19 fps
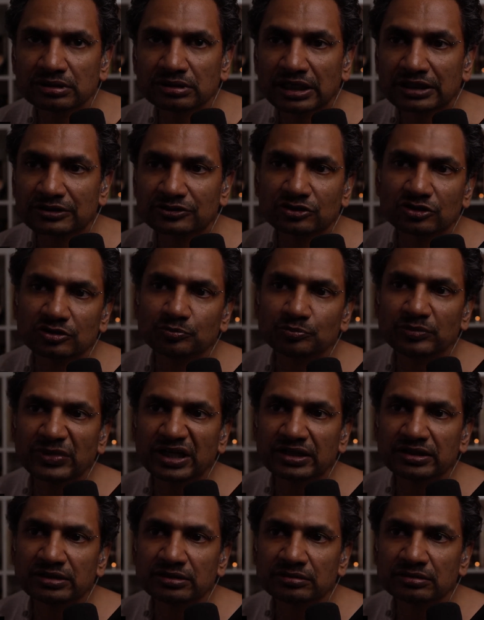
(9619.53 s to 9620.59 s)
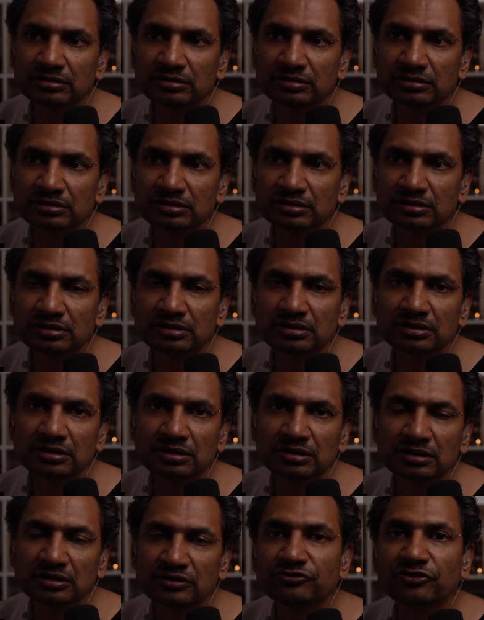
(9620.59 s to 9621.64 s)
And come May,
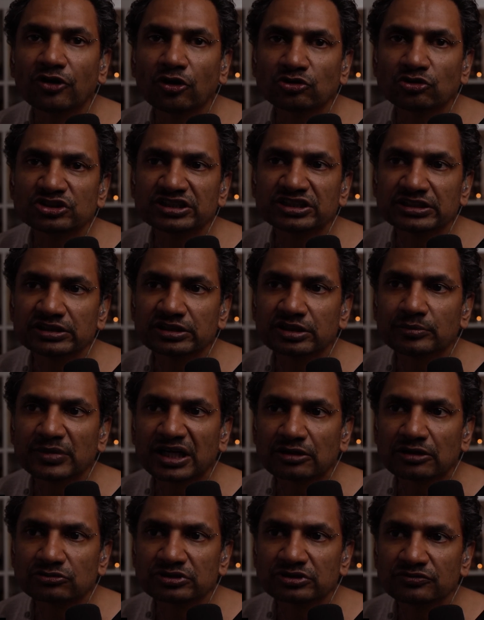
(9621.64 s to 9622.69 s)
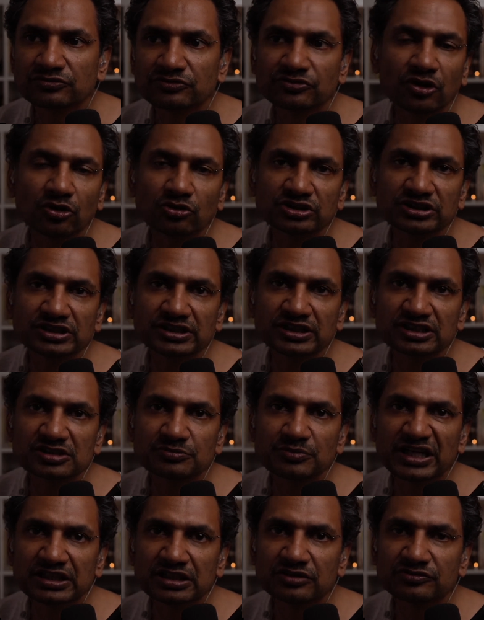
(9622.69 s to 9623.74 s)
voting them out, voting as
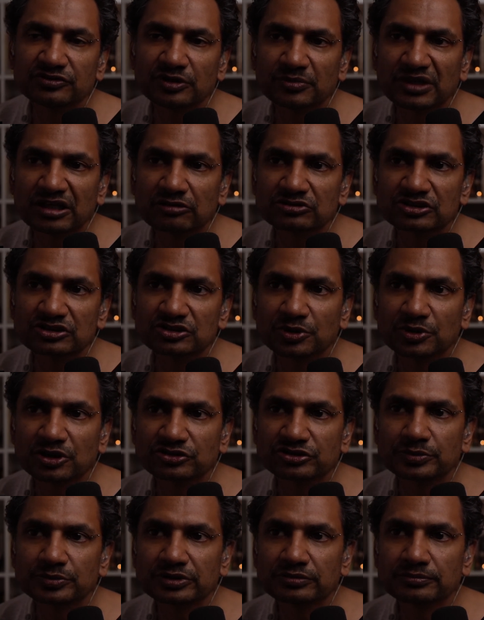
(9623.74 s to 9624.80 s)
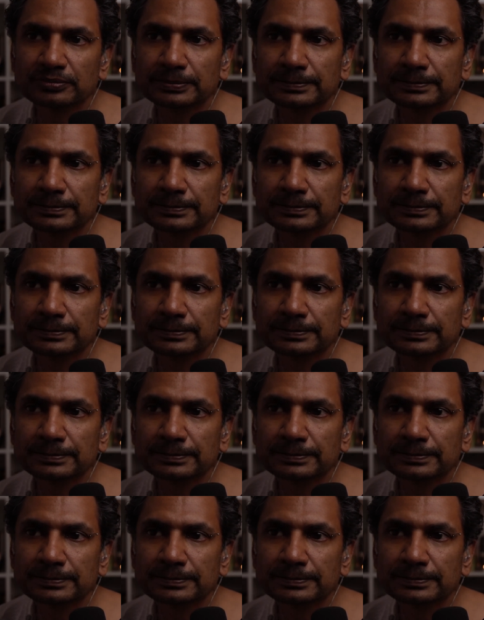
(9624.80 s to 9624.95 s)
many of them out as possible.